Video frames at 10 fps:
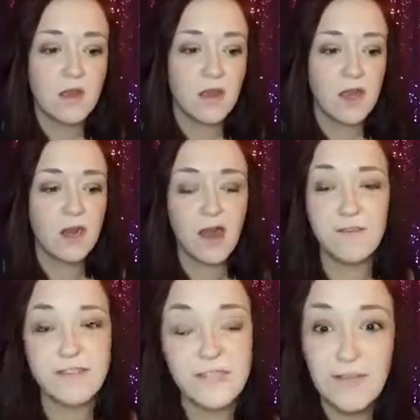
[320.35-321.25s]
and
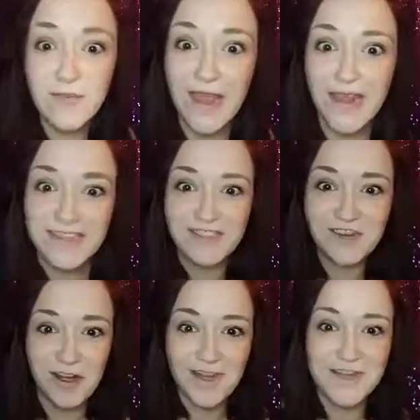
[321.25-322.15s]
obviously you can't
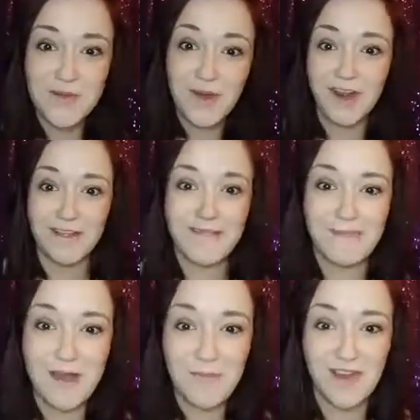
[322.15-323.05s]
start and do all of
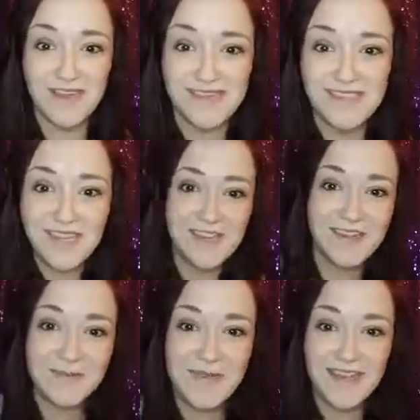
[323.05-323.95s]
them at once
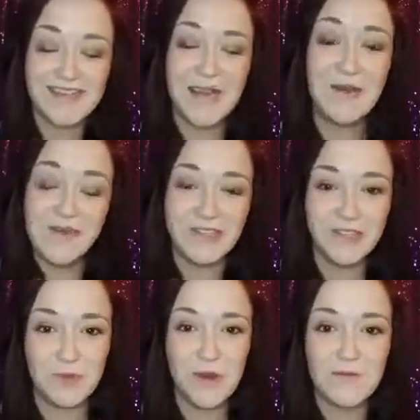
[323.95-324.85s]
because that would be
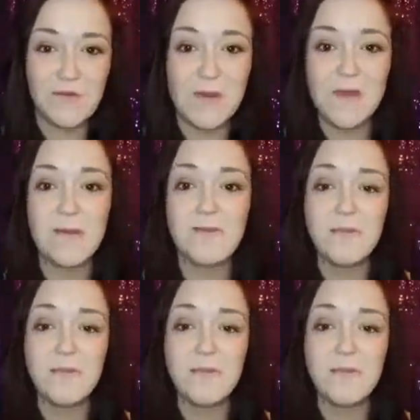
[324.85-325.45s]
super overwhelming.